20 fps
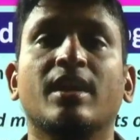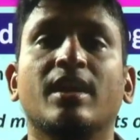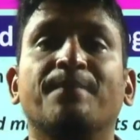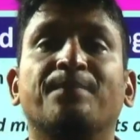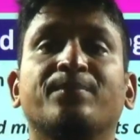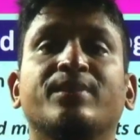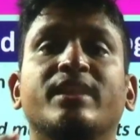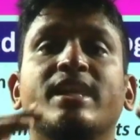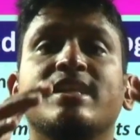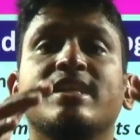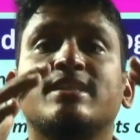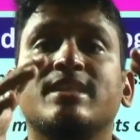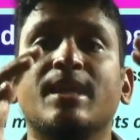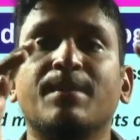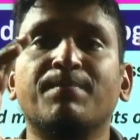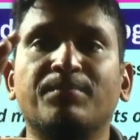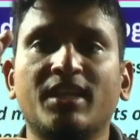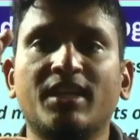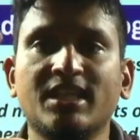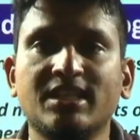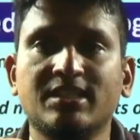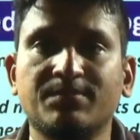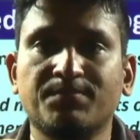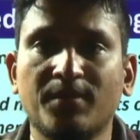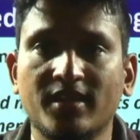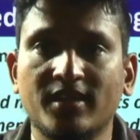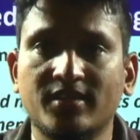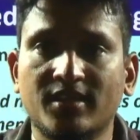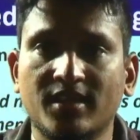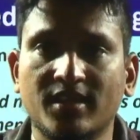These empty
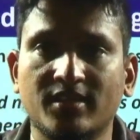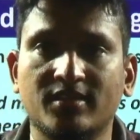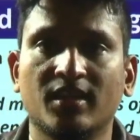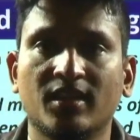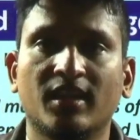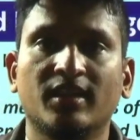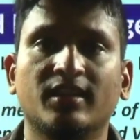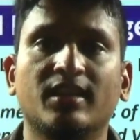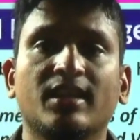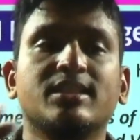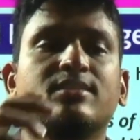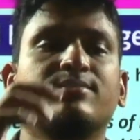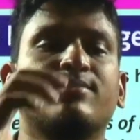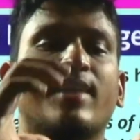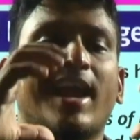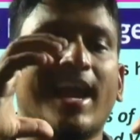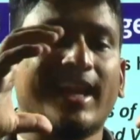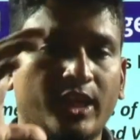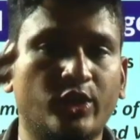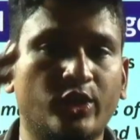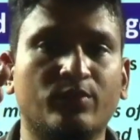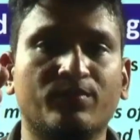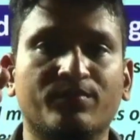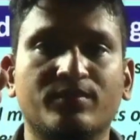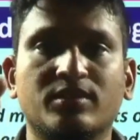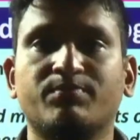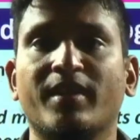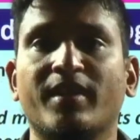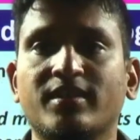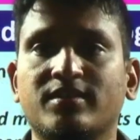spaces, these vacuum
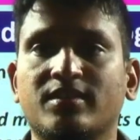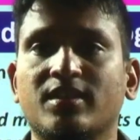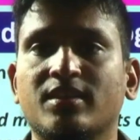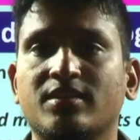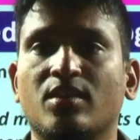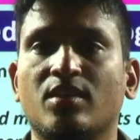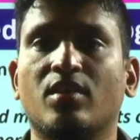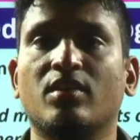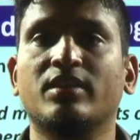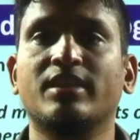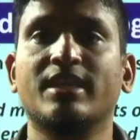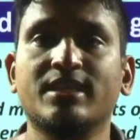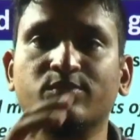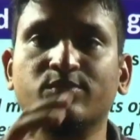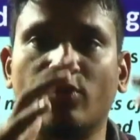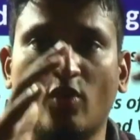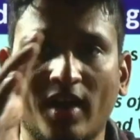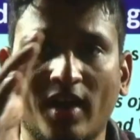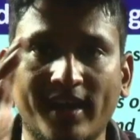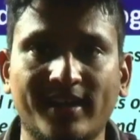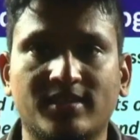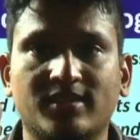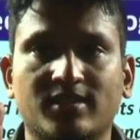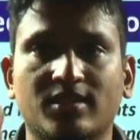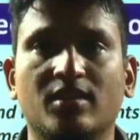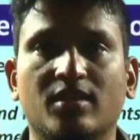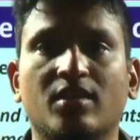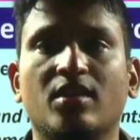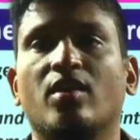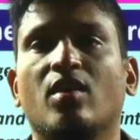spaces, or all these voids
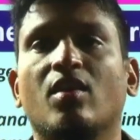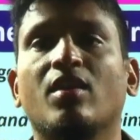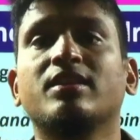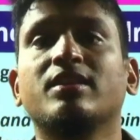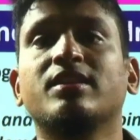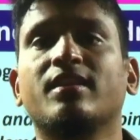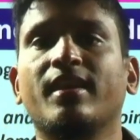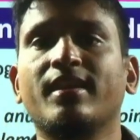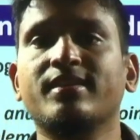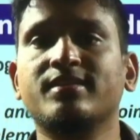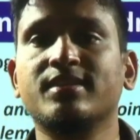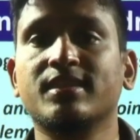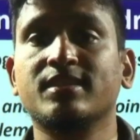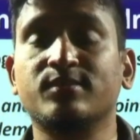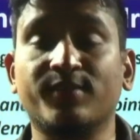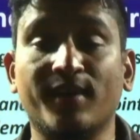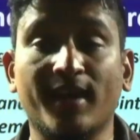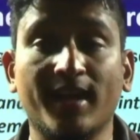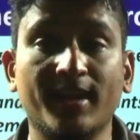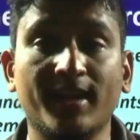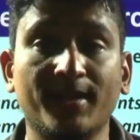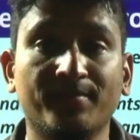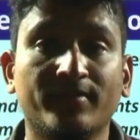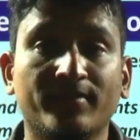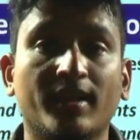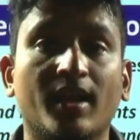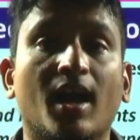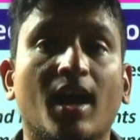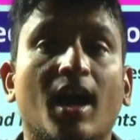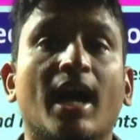are all the reasons why
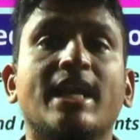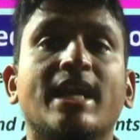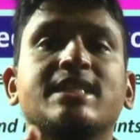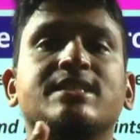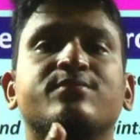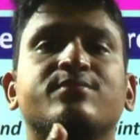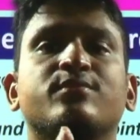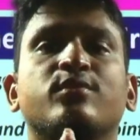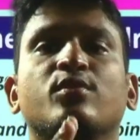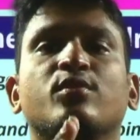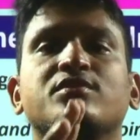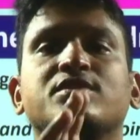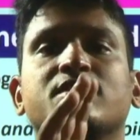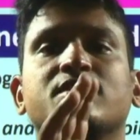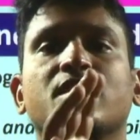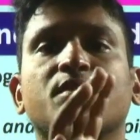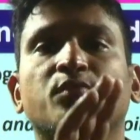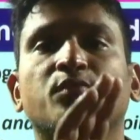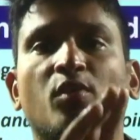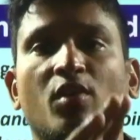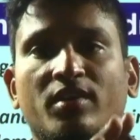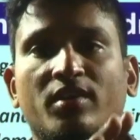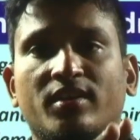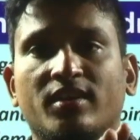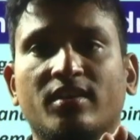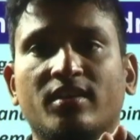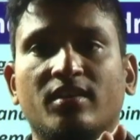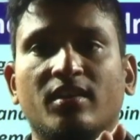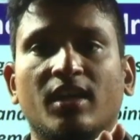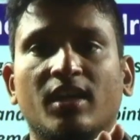ice floats on
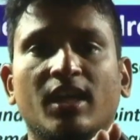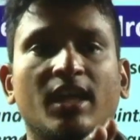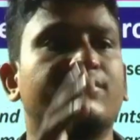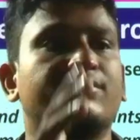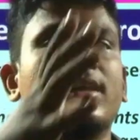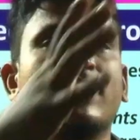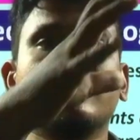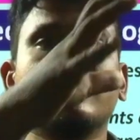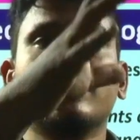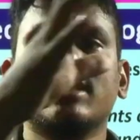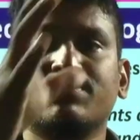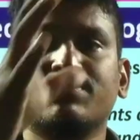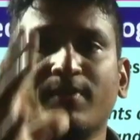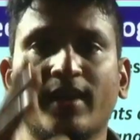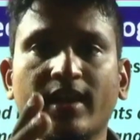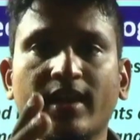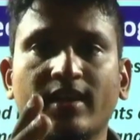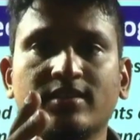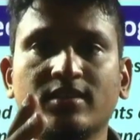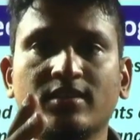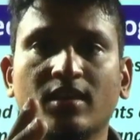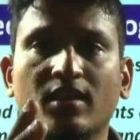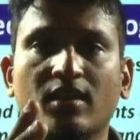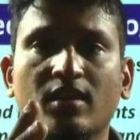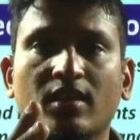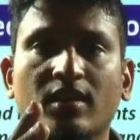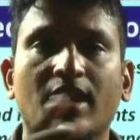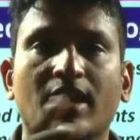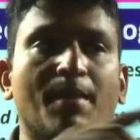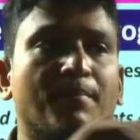water. If there is a space,
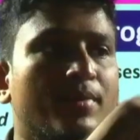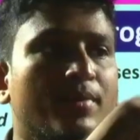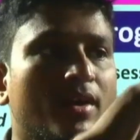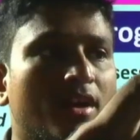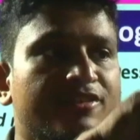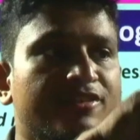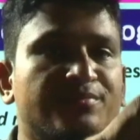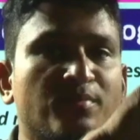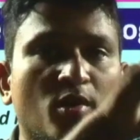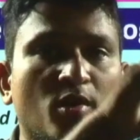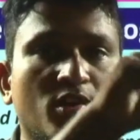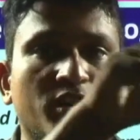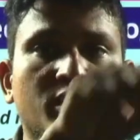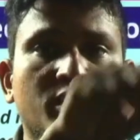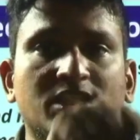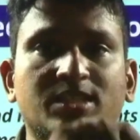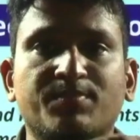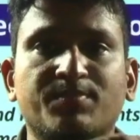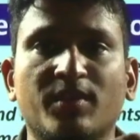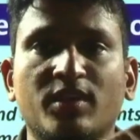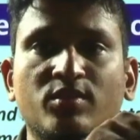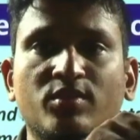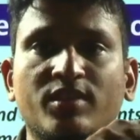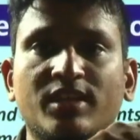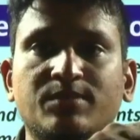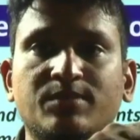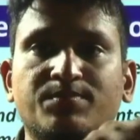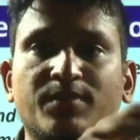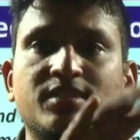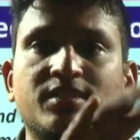number of molecules per unit
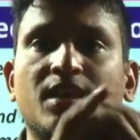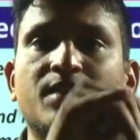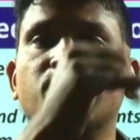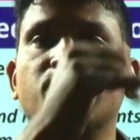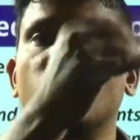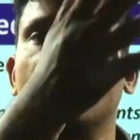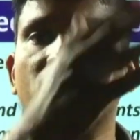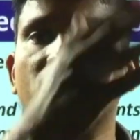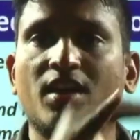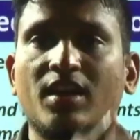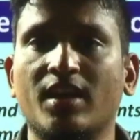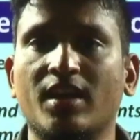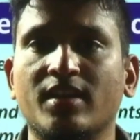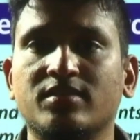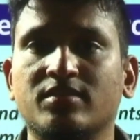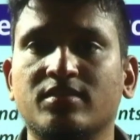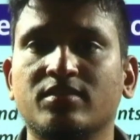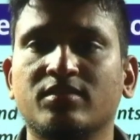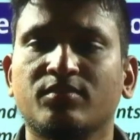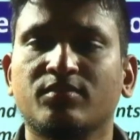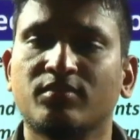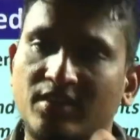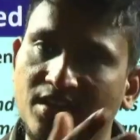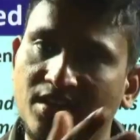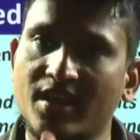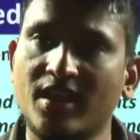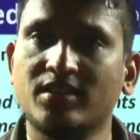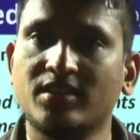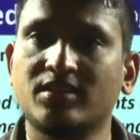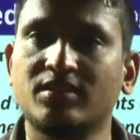space are more or less?
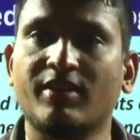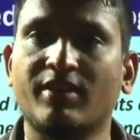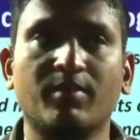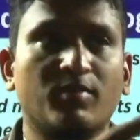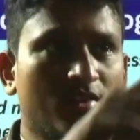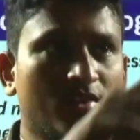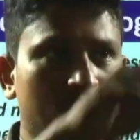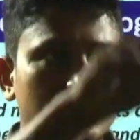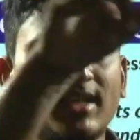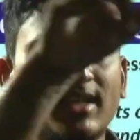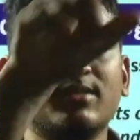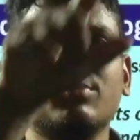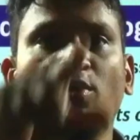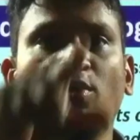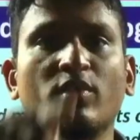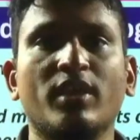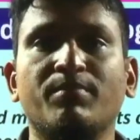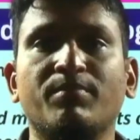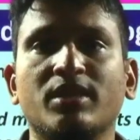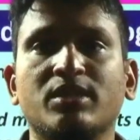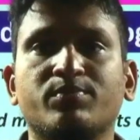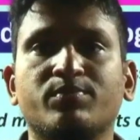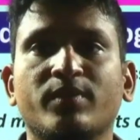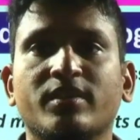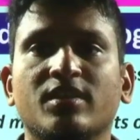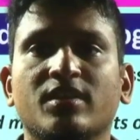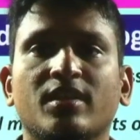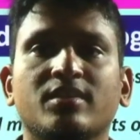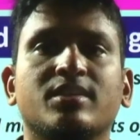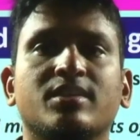Less. Why? Because there is more empty space.
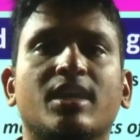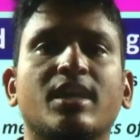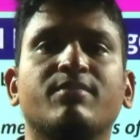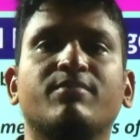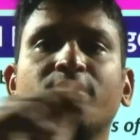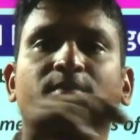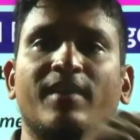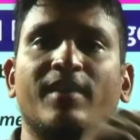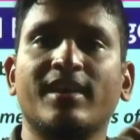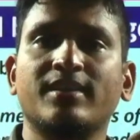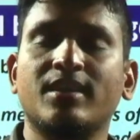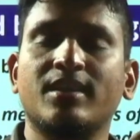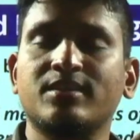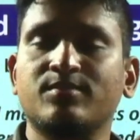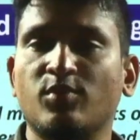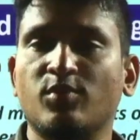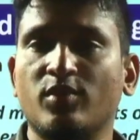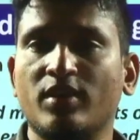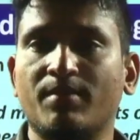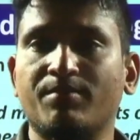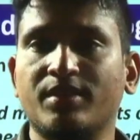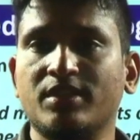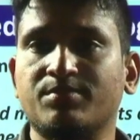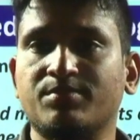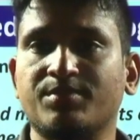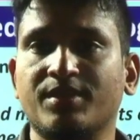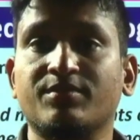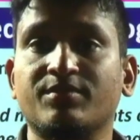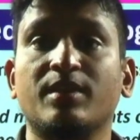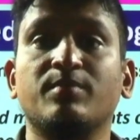So why there is more empty
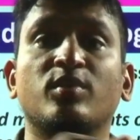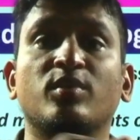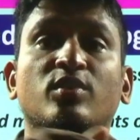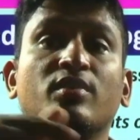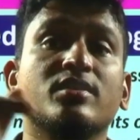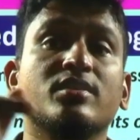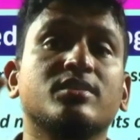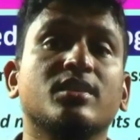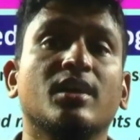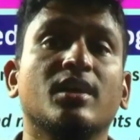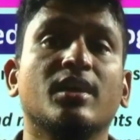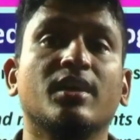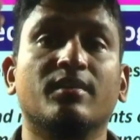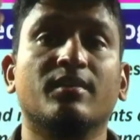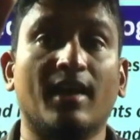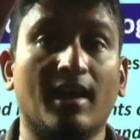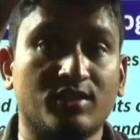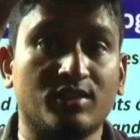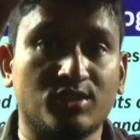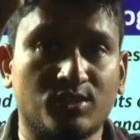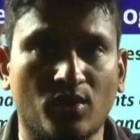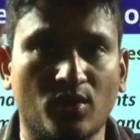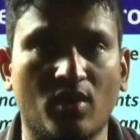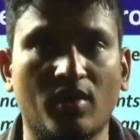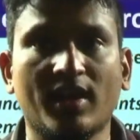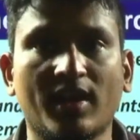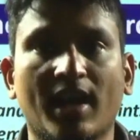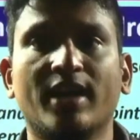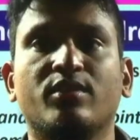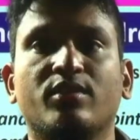space? Why? Because
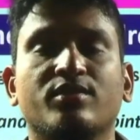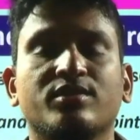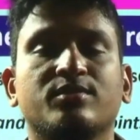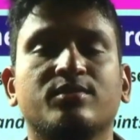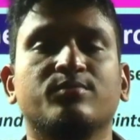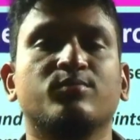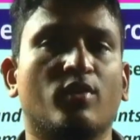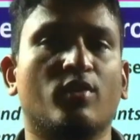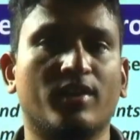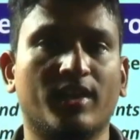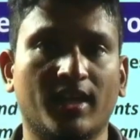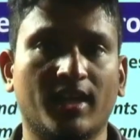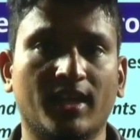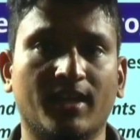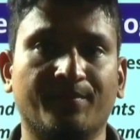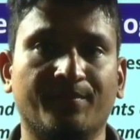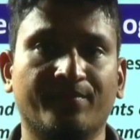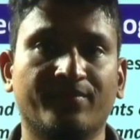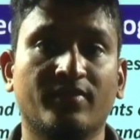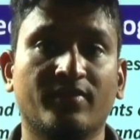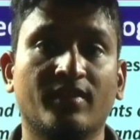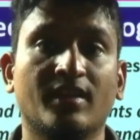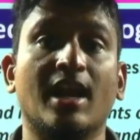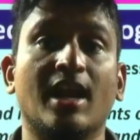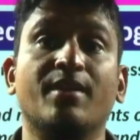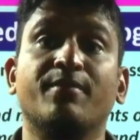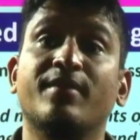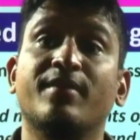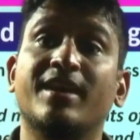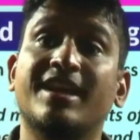strong hydrogen bonding
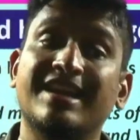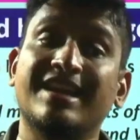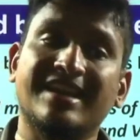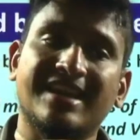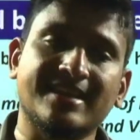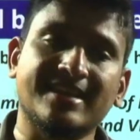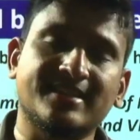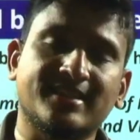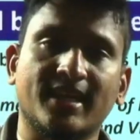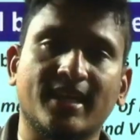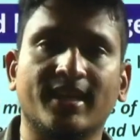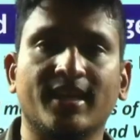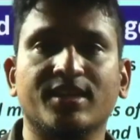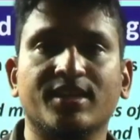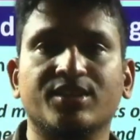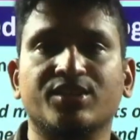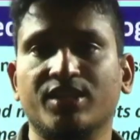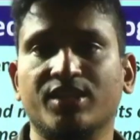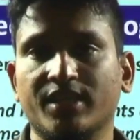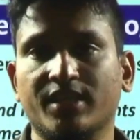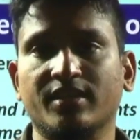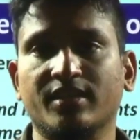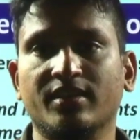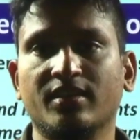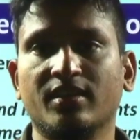and very less energy.